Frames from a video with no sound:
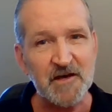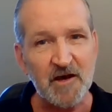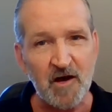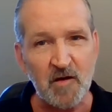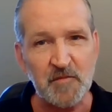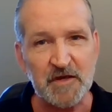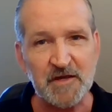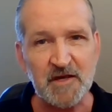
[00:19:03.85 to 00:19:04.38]
the
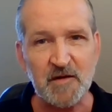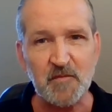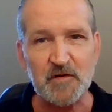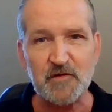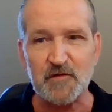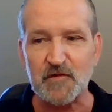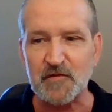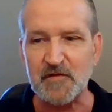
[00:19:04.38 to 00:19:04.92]
calming
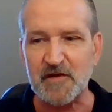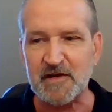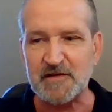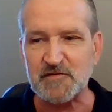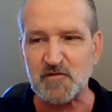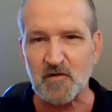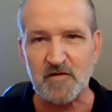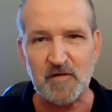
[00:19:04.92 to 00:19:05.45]
chemical
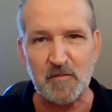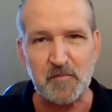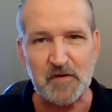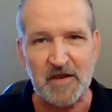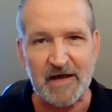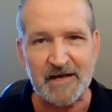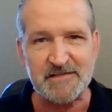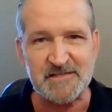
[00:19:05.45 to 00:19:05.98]
that sort of
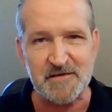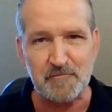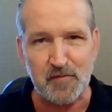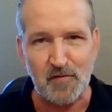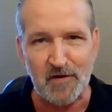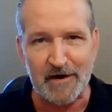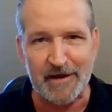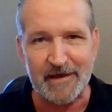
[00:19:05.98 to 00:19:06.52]
applies the
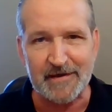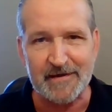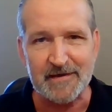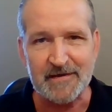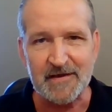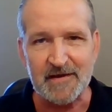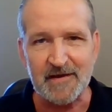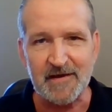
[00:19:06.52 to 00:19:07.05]
brake
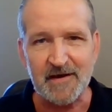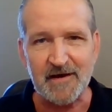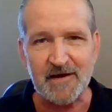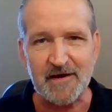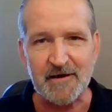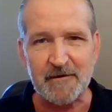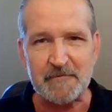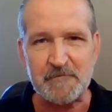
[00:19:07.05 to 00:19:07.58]

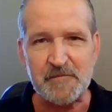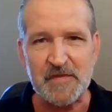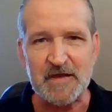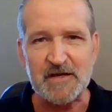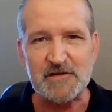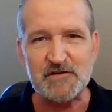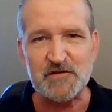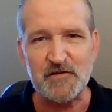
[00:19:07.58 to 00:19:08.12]

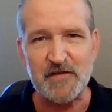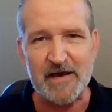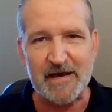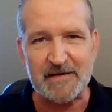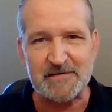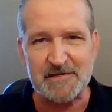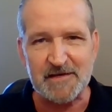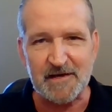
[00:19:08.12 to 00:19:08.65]
to
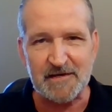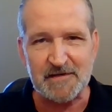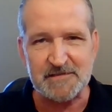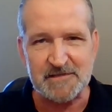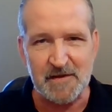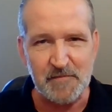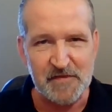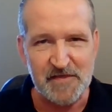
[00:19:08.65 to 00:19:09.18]
that
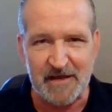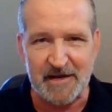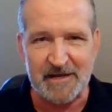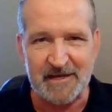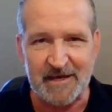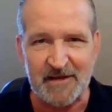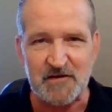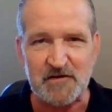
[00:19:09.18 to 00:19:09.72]

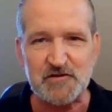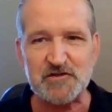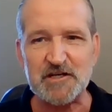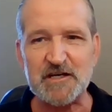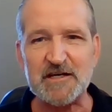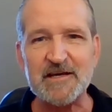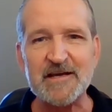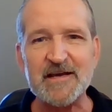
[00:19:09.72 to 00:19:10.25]
sympathetic
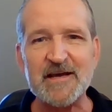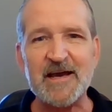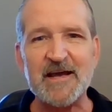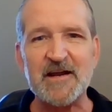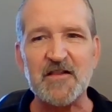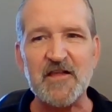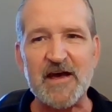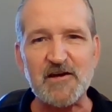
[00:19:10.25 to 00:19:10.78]
energy
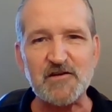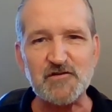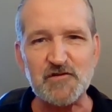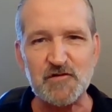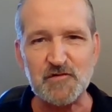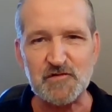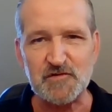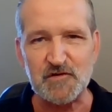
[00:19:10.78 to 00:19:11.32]
and allows
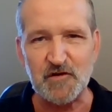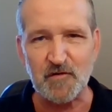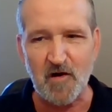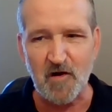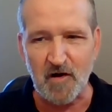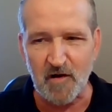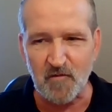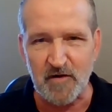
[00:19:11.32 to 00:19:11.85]
your
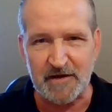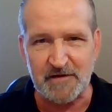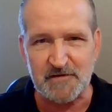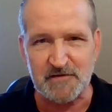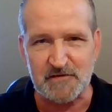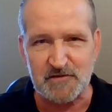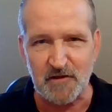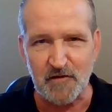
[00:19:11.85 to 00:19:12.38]
heart rate
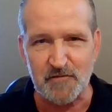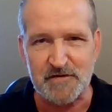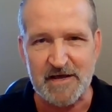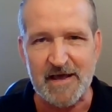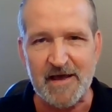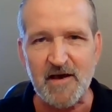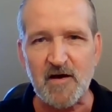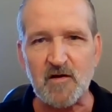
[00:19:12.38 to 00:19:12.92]
to slow
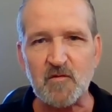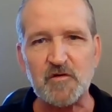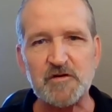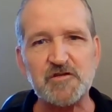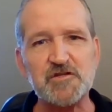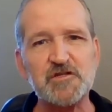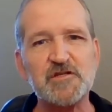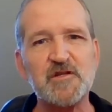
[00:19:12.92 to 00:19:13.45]
down,
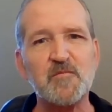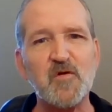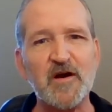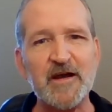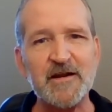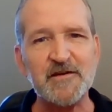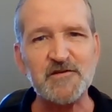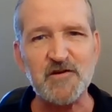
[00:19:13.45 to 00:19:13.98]
which the
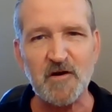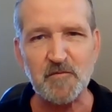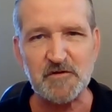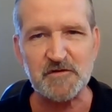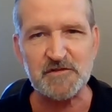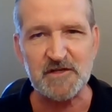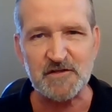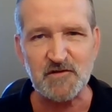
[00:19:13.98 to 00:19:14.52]
brain
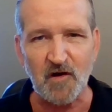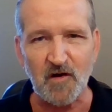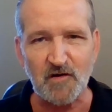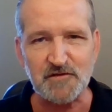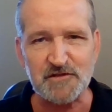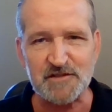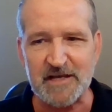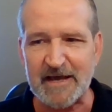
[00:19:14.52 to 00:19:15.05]
interprets as
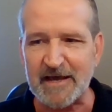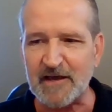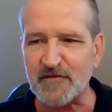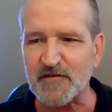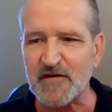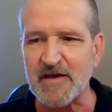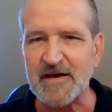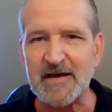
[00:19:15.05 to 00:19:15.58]
all
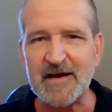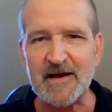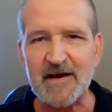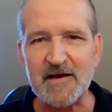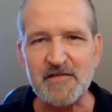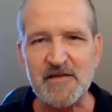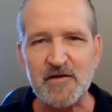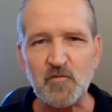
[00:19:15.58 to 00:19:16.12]
safe,
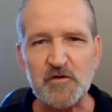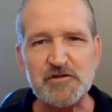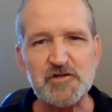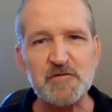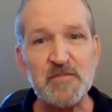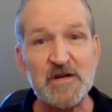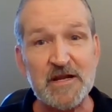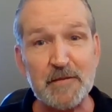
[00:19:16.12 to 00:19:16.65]
then we
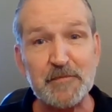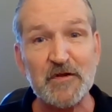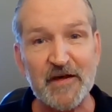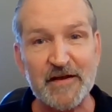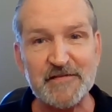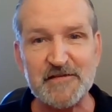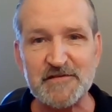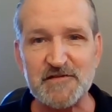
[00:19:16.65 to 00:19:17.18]
should
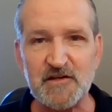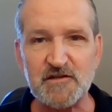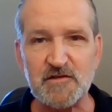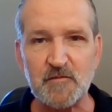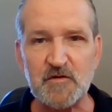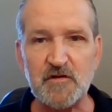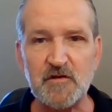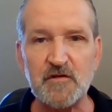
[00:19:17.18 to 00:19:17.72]
manipulate the
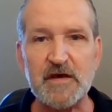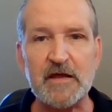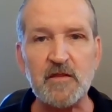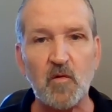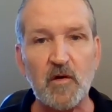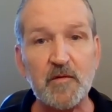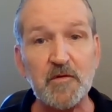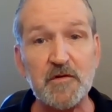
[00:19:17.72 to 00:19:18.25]
system to do that. And
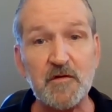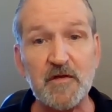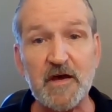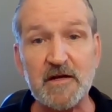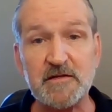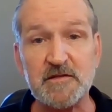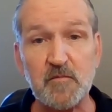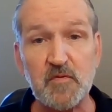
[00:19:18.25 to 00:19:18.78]
the way we do
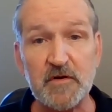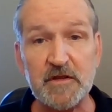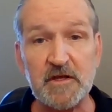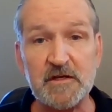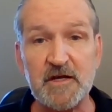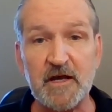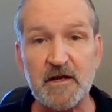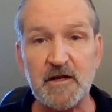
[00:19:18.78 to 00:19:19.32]
that is a
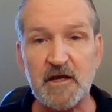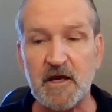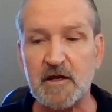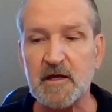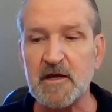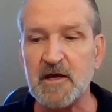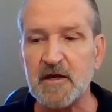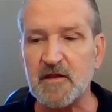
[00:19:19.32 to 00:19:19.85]
breathing
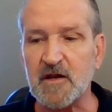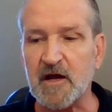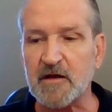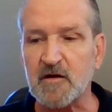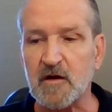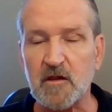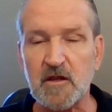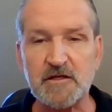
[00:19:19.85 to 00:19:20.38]
technique that
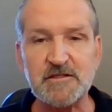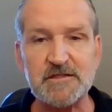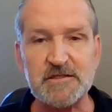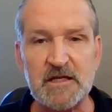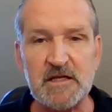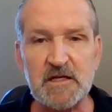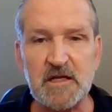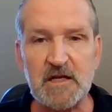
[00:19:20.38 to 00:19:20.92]
I call
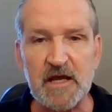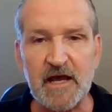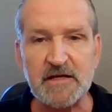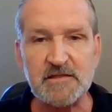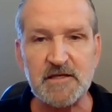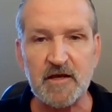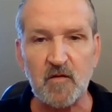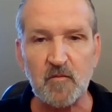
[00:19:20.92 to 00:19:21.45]
extended
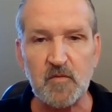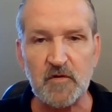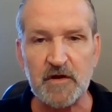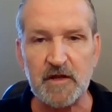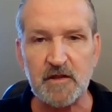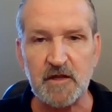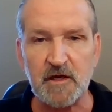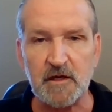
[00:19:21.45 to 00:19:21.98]
exhale
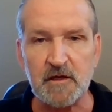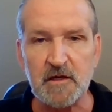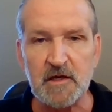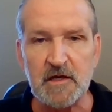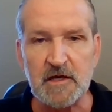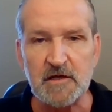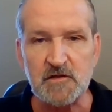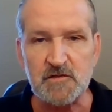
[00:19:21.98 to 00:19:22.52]
breathing.
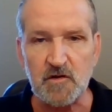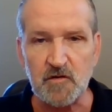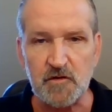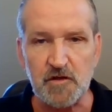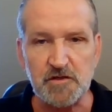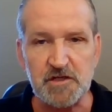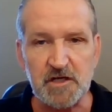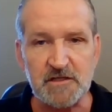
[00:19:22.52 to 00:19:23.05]
So
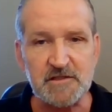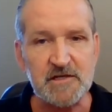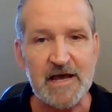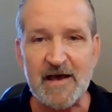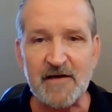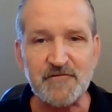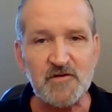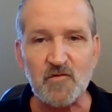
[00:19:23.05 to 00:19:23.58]
you just
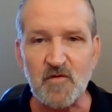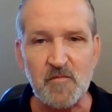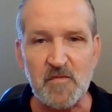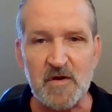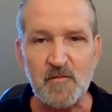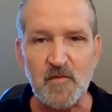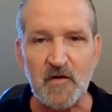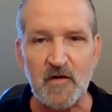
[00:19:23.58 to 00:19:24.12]
have to
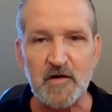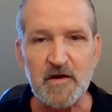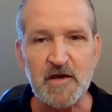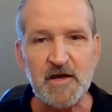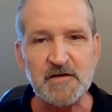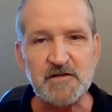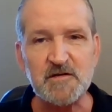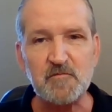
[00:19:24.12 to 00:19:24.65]
remember
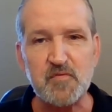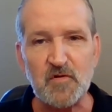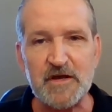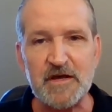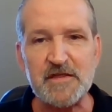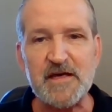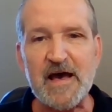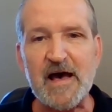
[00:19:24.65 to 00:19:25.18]
to
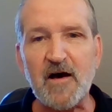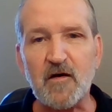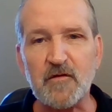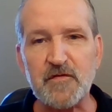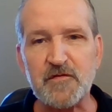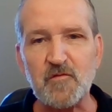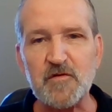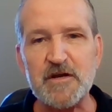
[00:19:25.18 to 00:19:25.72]
breathe
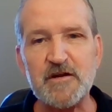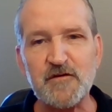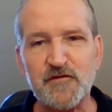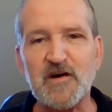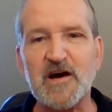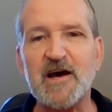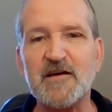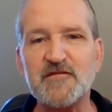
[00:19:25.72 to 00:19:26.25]
out 3 to
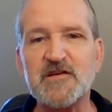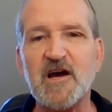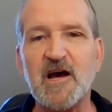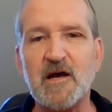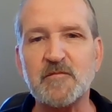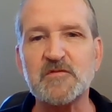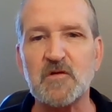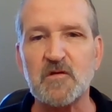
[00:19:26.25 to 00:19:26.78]
5
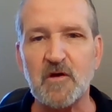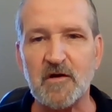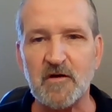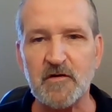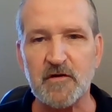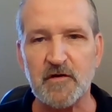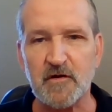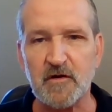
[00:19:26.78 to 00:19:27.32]
times
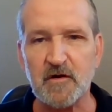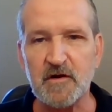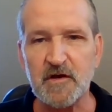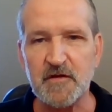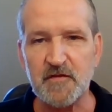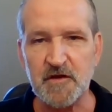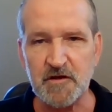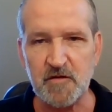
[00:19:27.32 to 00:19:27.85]
longer
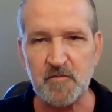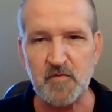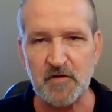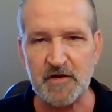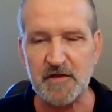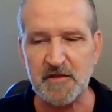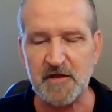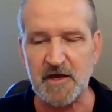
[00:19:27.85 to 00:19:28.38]
than you
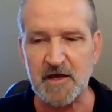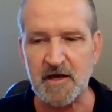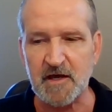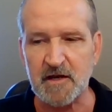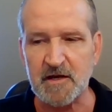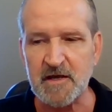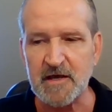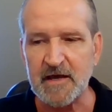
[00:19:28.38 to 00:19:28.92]
breathe
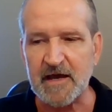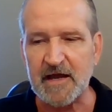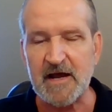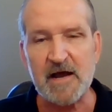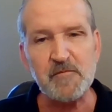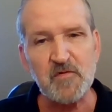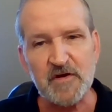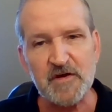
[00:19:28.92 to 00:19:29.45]
in. And
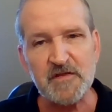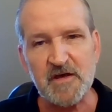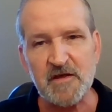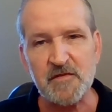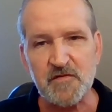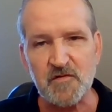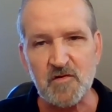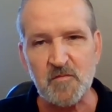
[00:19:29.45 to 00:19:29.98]
I breathe
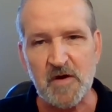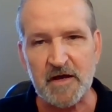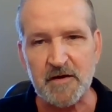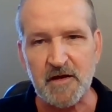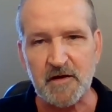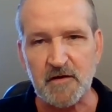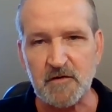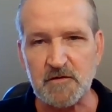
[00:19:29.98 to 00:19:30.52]
in through my
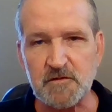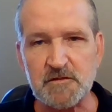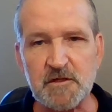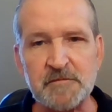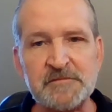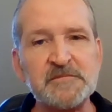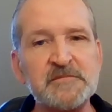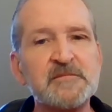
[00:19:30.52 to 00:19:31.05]

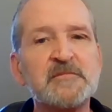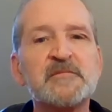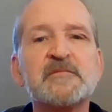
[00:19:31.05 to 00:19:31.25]
nose.